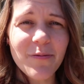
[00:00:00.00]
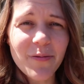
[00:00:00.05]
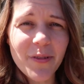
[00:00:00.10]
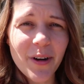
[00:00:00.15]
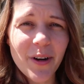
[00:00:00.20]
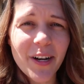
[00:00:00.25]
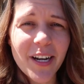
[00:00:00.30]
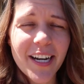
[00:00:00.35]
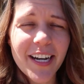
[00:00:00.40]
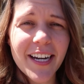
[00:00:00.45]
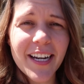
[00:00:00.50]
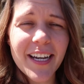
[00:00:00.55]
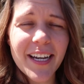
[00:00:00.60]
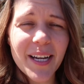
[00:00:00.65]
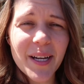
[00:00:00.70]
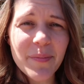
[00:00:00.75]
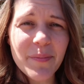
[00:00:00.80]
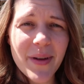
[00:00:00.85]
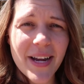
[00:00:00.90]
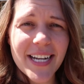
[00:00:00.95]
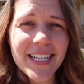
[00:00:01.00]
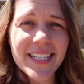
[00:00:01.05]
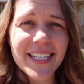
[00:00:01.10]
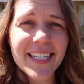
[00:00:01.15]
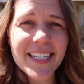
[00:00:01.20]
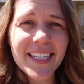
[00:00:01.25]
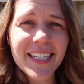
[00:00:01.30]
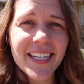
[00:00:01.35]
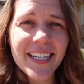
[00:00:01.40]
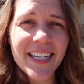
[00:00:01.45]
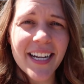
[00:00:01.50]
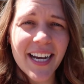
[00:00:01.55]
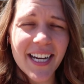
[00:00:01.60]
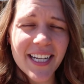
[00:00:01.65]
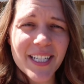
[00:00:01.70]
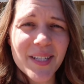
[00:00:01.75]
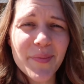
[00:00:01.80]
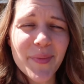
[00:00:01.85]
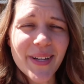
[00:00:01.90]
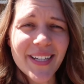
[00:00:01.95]
very amazing
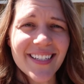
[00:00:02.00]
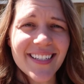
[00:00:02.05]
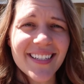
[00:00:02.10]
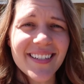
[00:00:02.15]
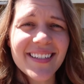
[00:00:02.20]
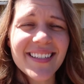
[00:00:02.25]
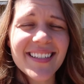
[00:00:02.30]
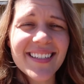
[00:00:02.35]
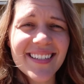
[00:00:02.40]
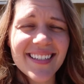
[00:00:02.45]
husband